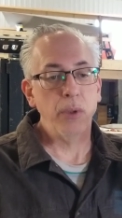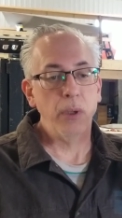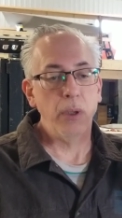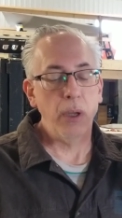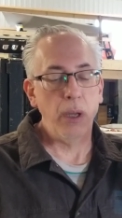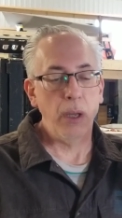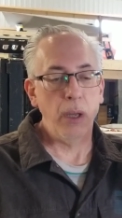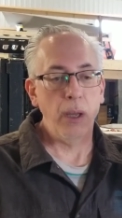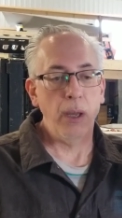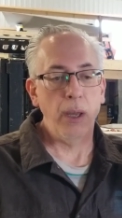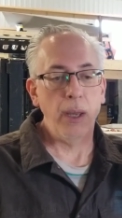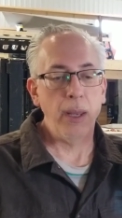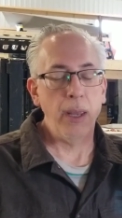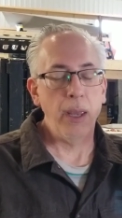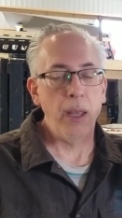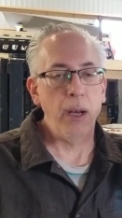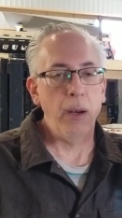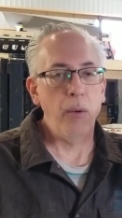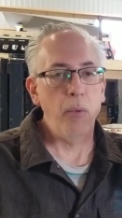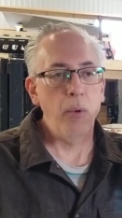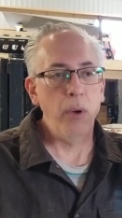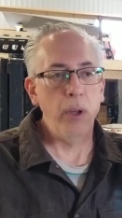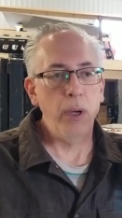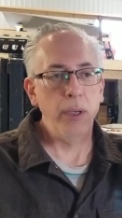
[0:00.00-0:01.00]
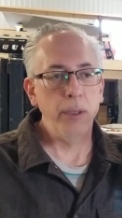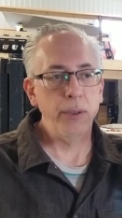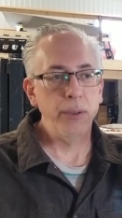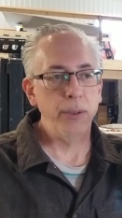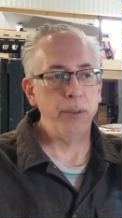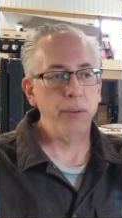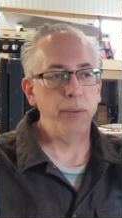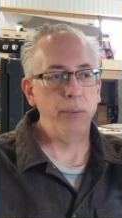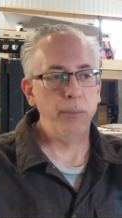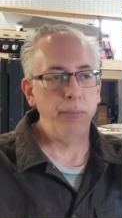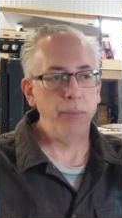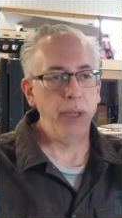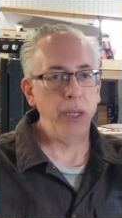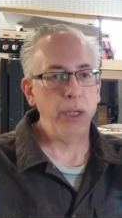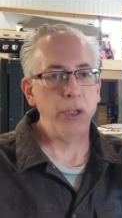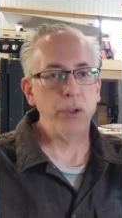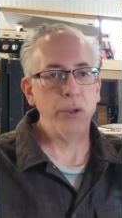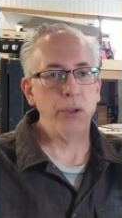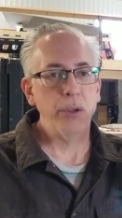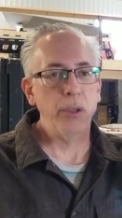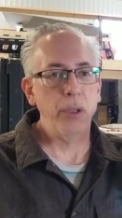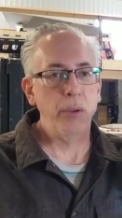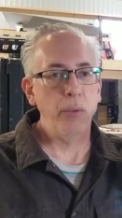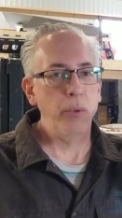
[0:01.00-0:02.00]
Again, I wanted to make
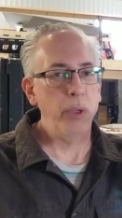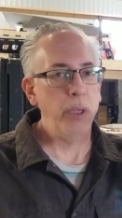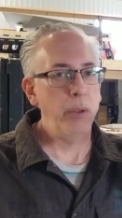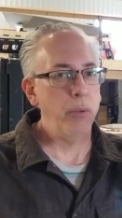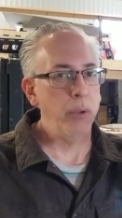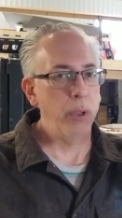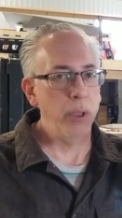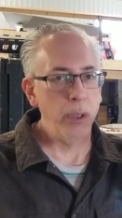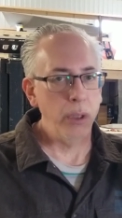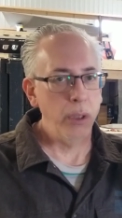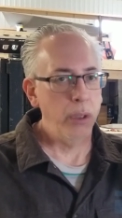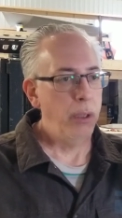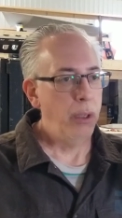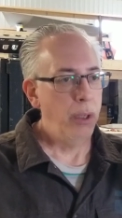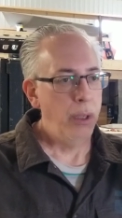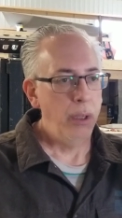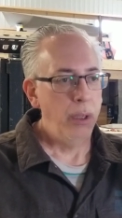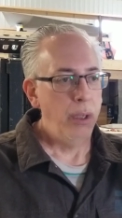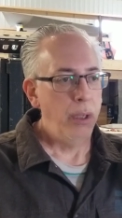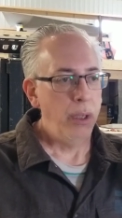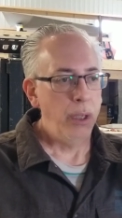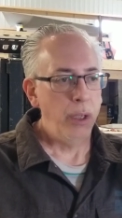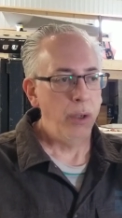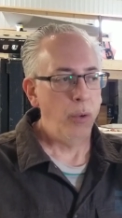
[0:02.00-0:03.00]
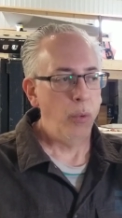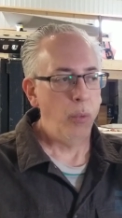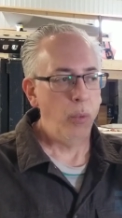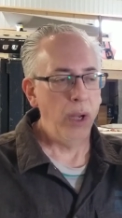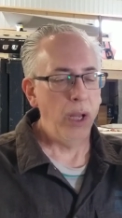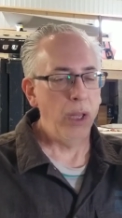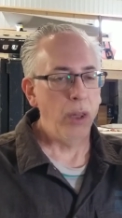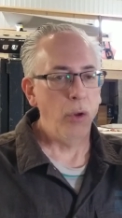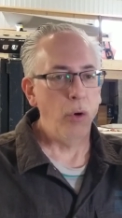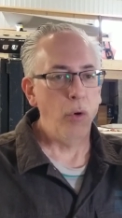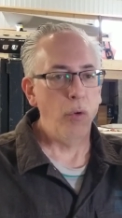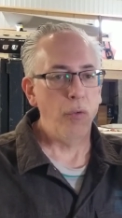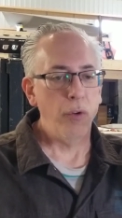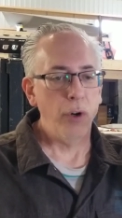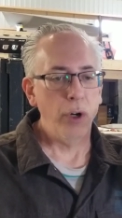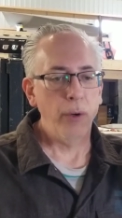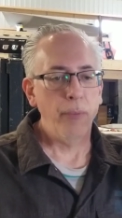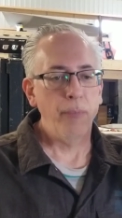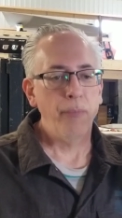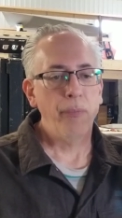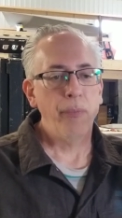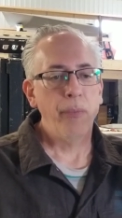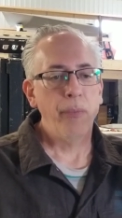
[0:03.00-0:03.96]
sure that we were, well over.